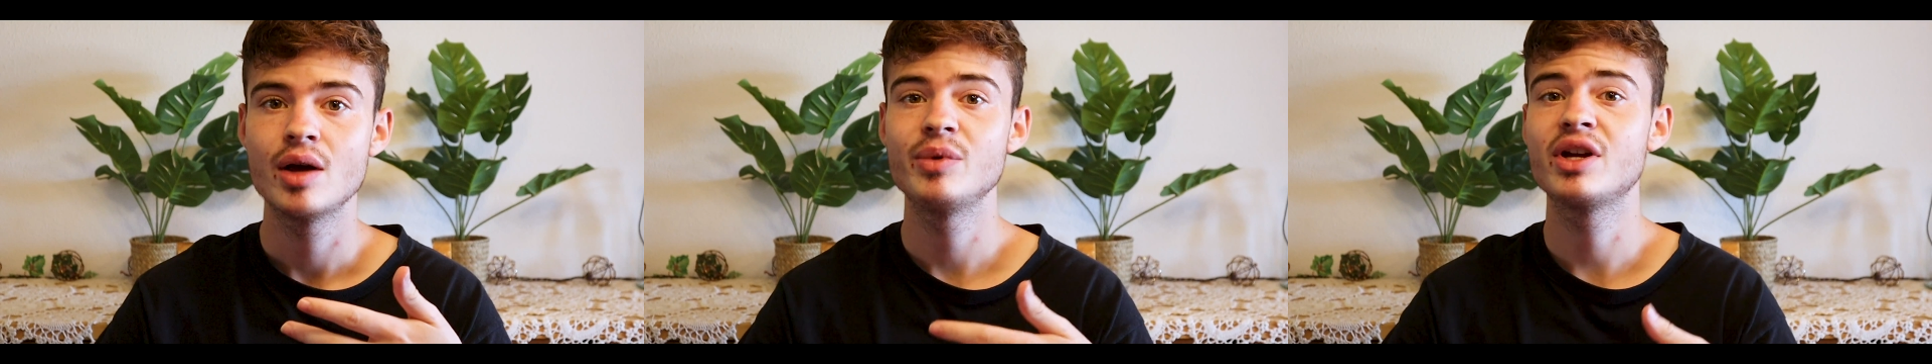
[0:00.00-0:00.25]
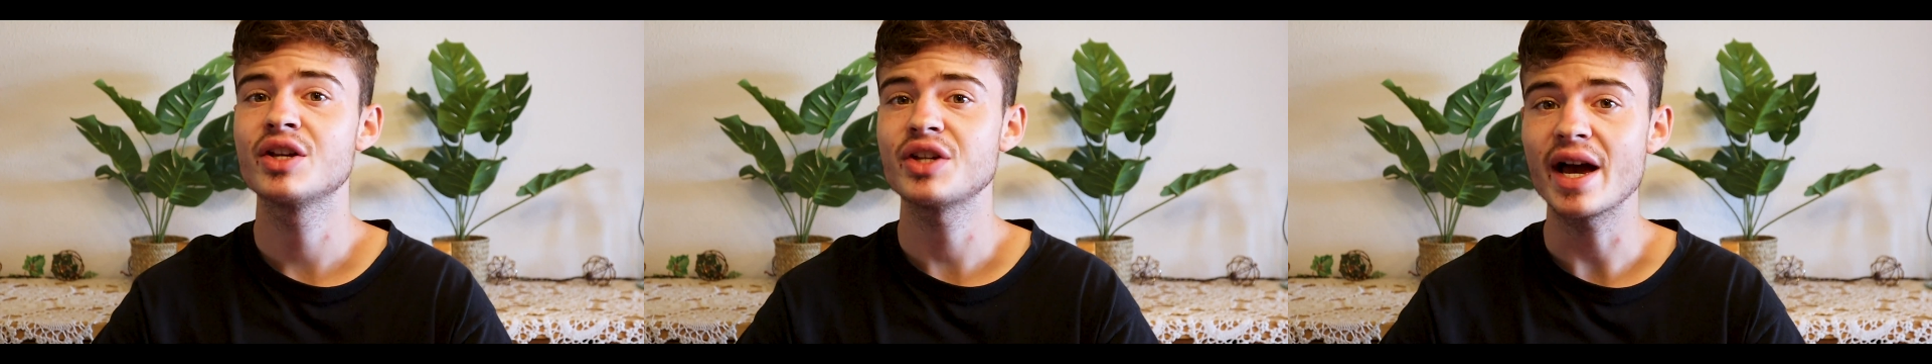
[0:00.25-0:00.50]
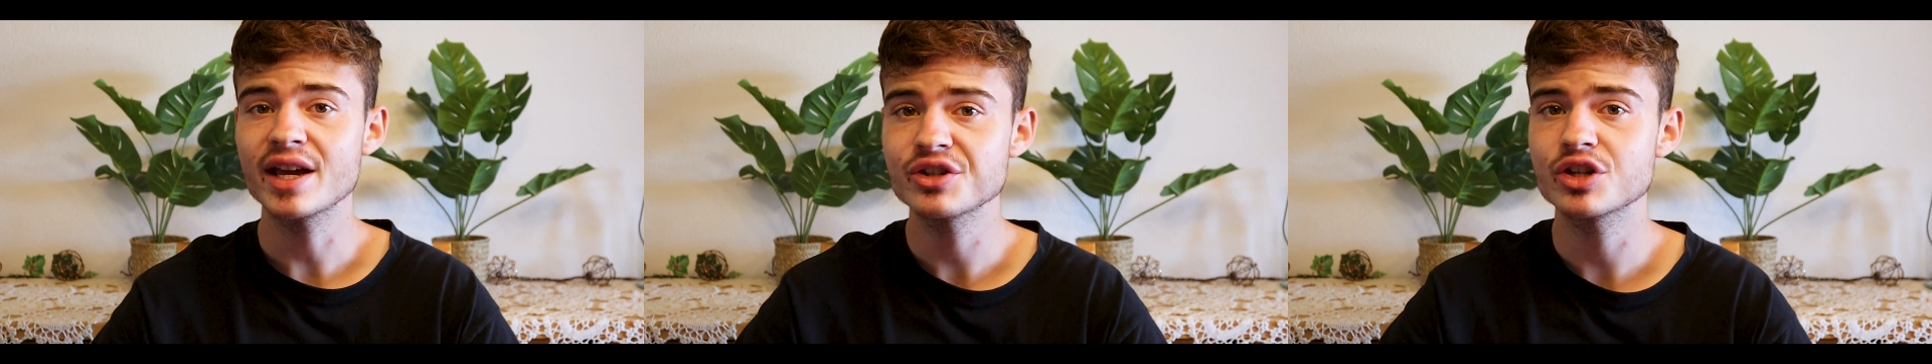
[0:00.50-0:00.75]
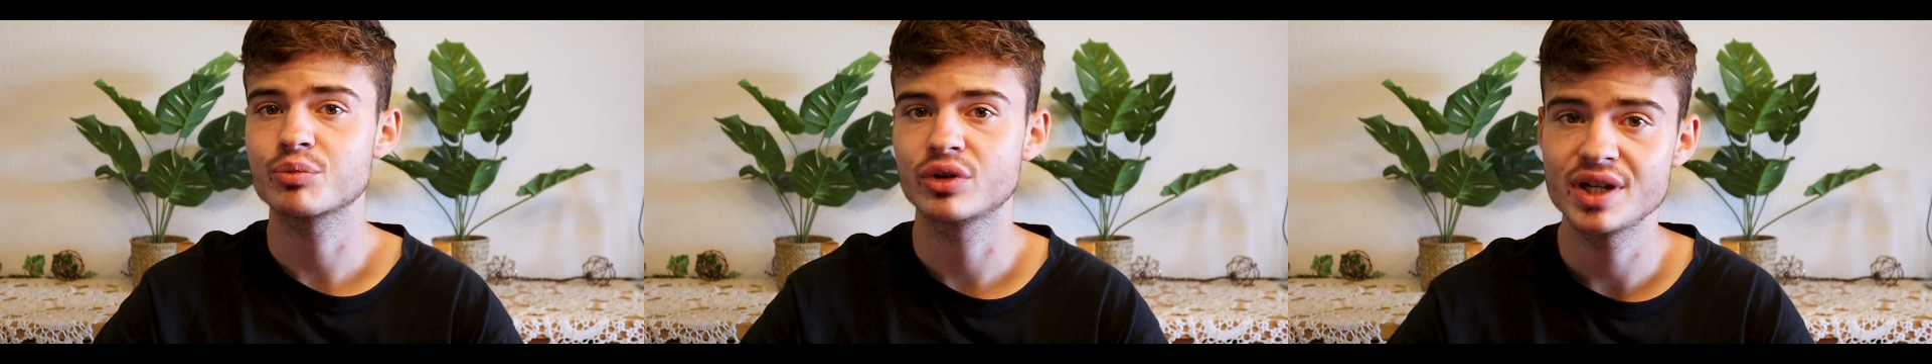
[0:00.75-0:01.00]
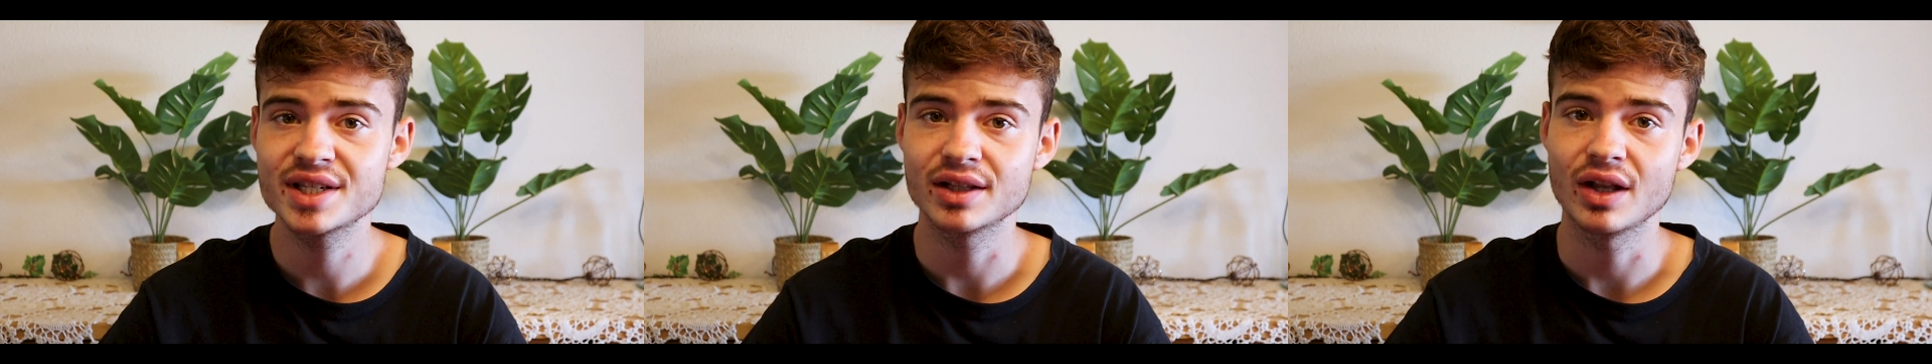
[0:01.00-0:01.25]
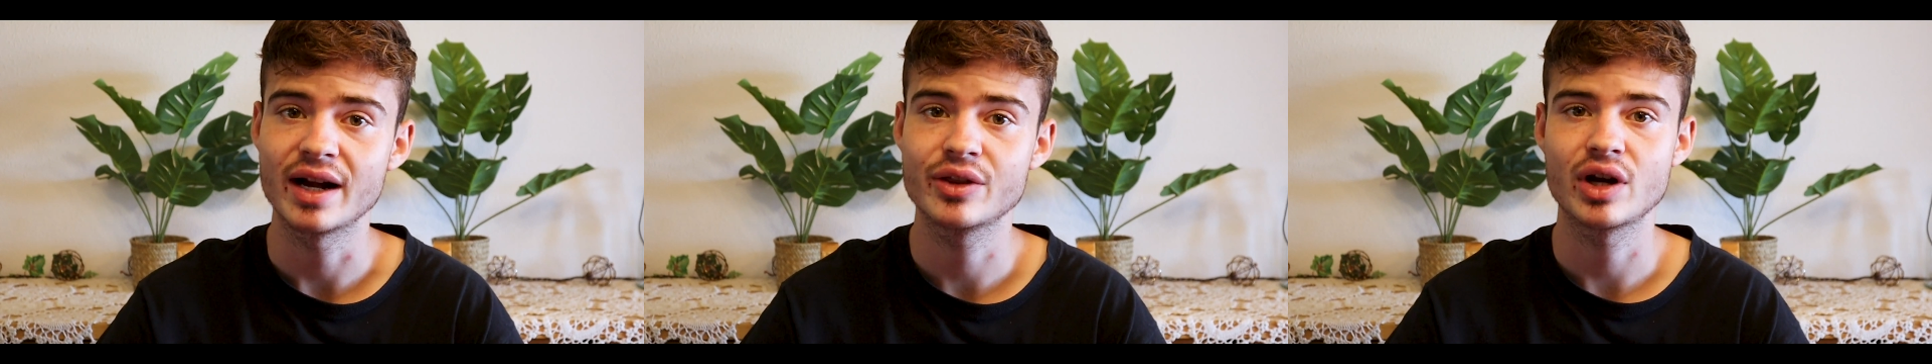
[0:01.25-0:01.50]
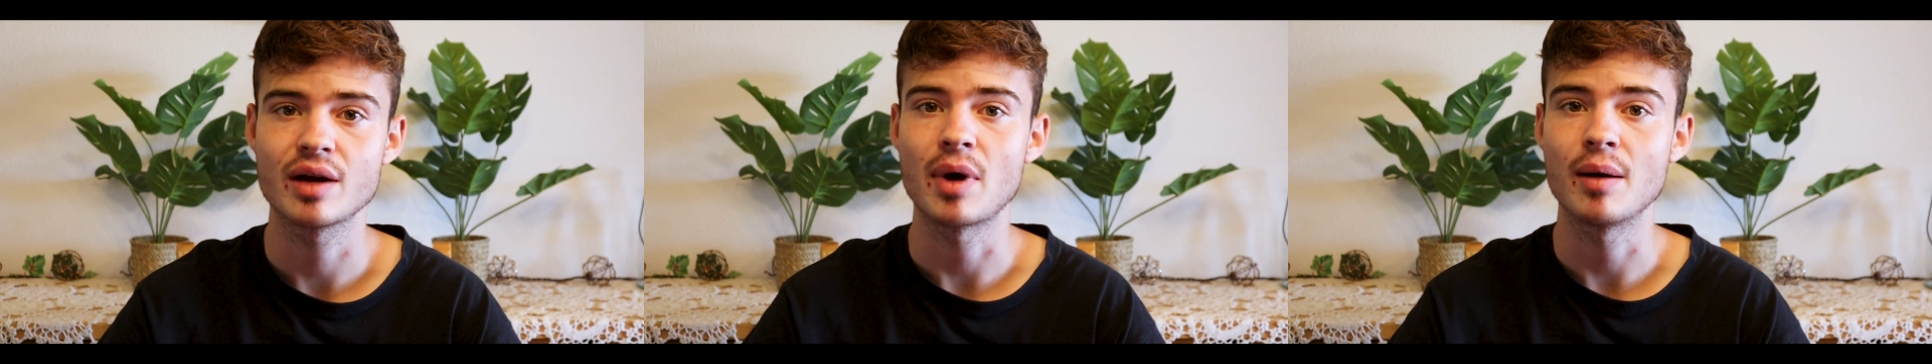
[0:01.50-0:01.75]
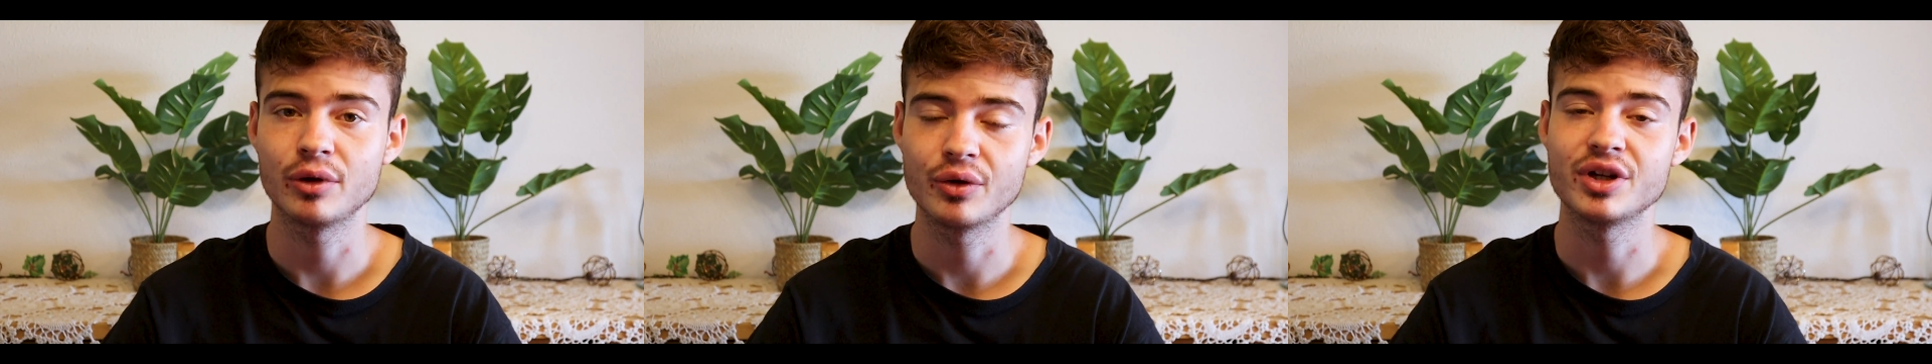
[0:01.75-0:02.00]
because I can just pre-select that I'm
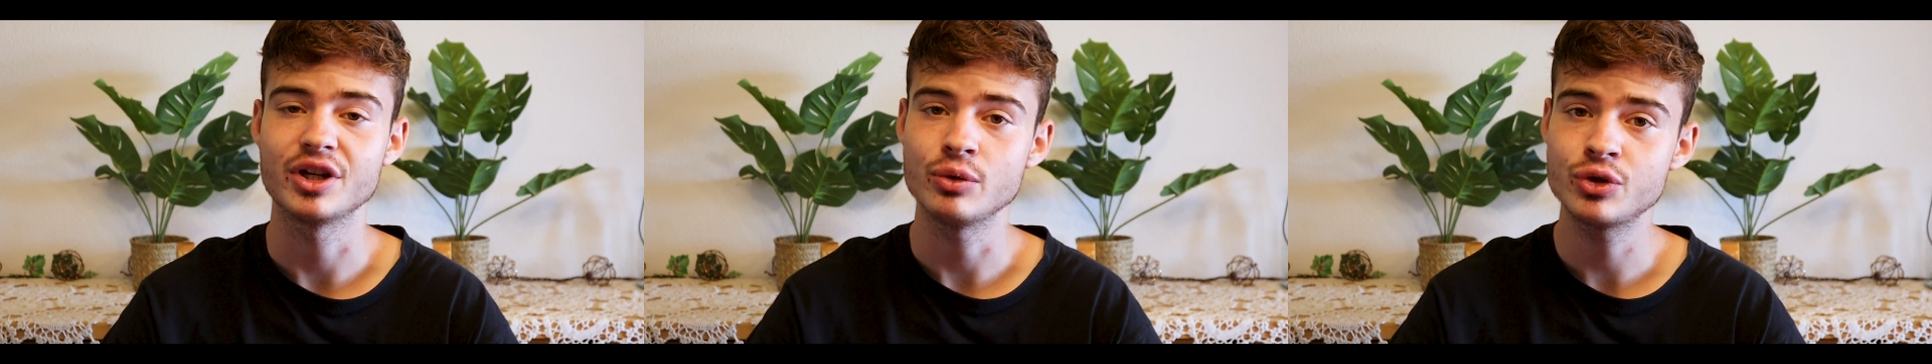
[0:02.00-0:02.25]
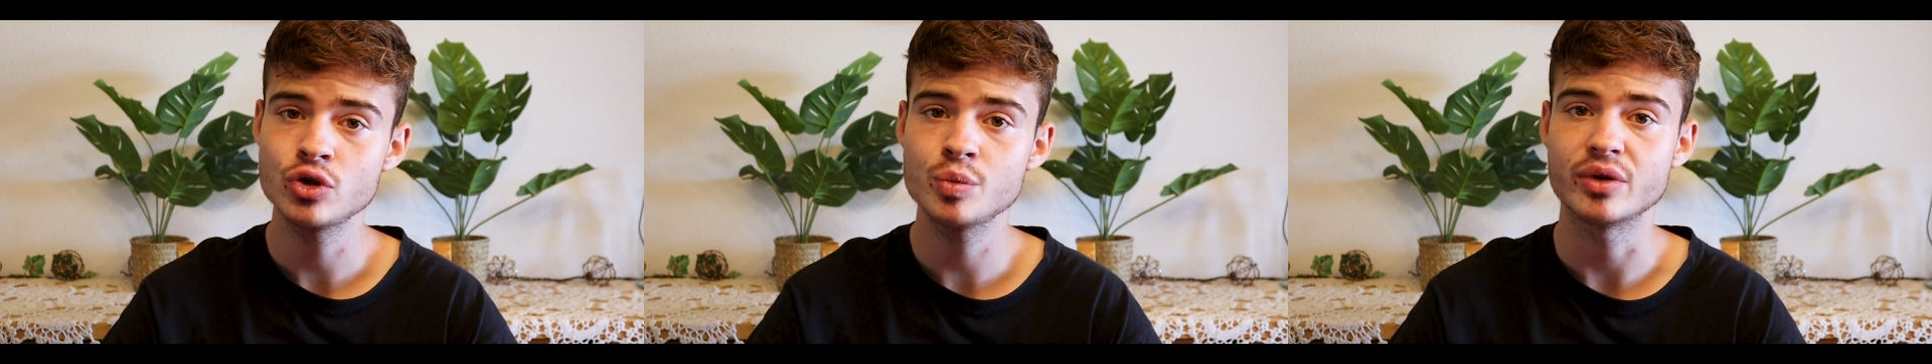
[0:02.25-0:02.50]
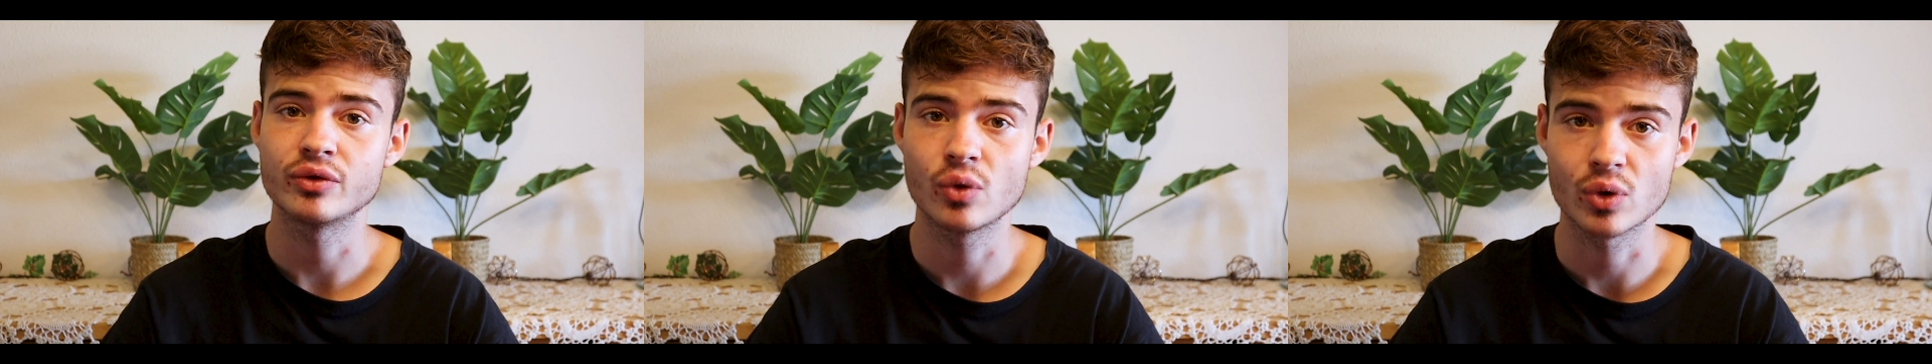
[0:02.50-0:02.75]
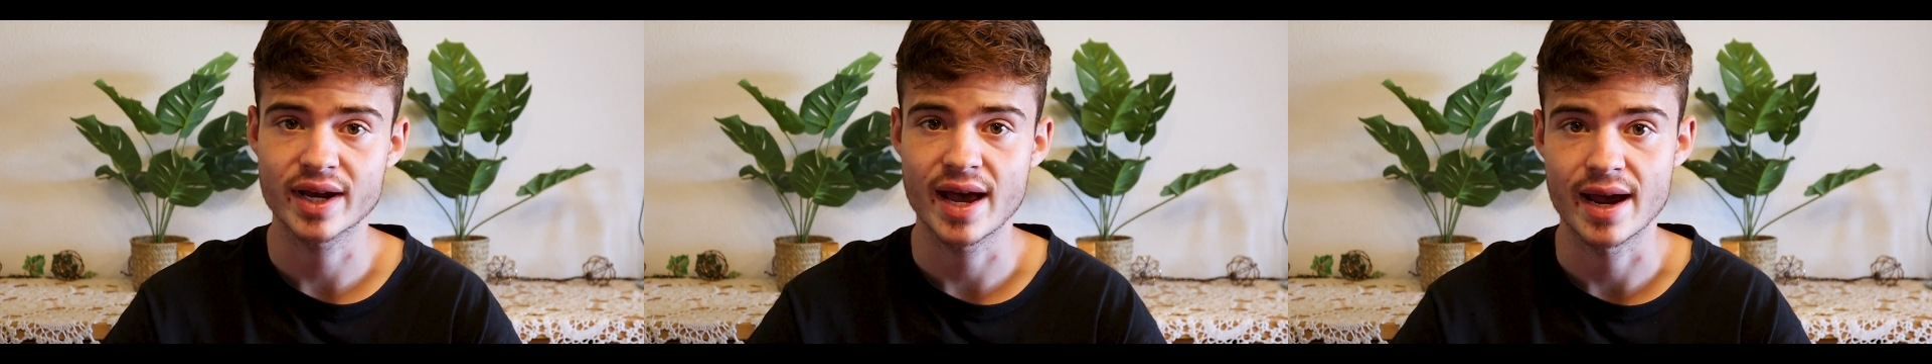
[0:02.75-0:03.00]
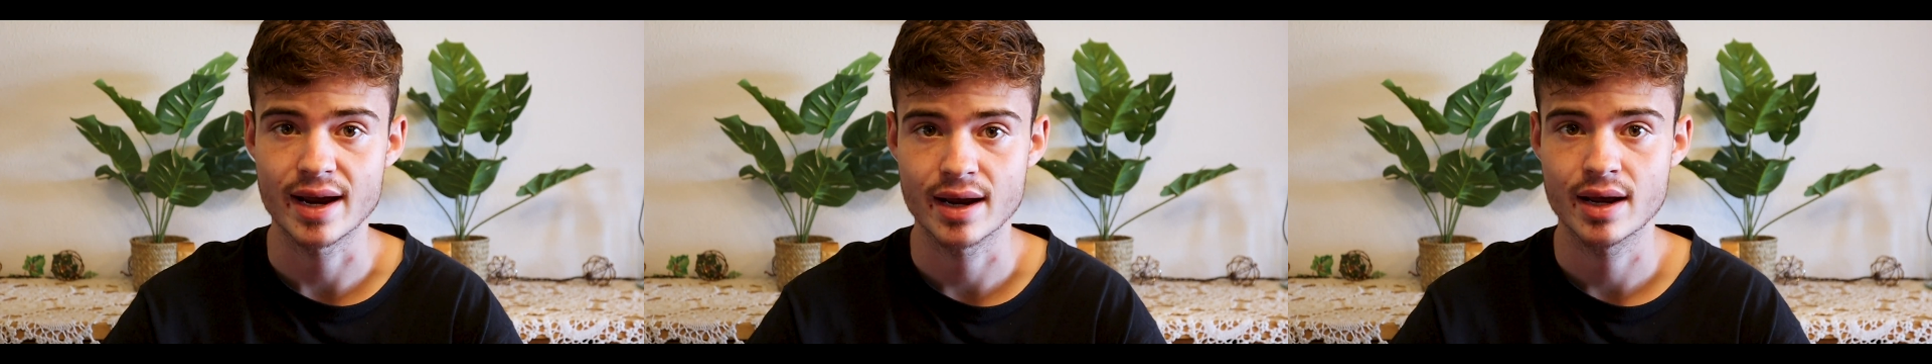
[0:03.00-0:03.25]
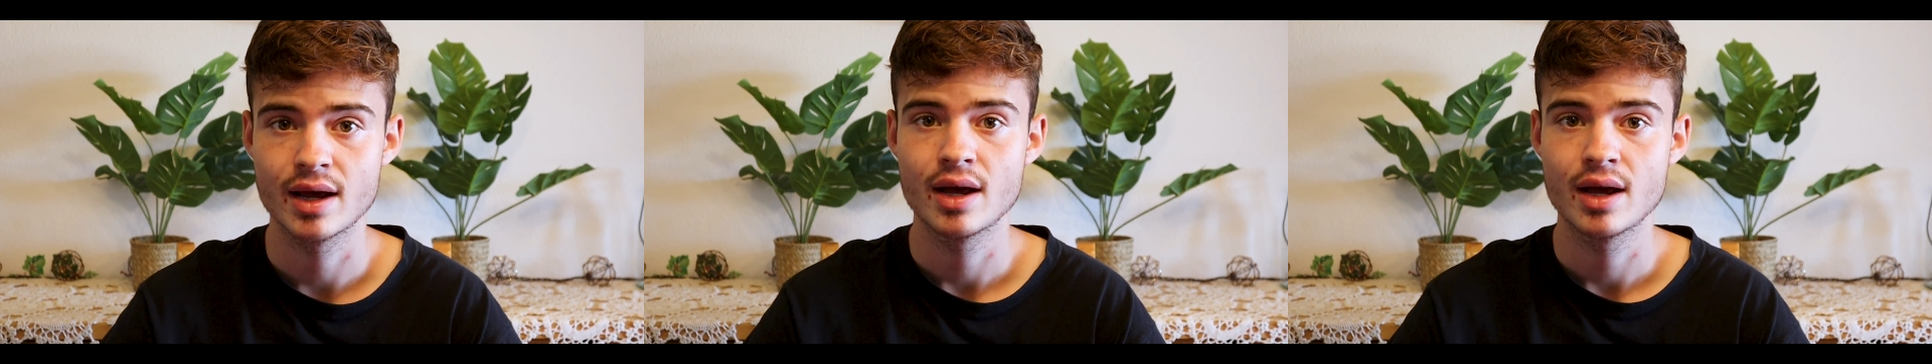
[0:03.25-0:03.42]
uploading to YouTube in 4K.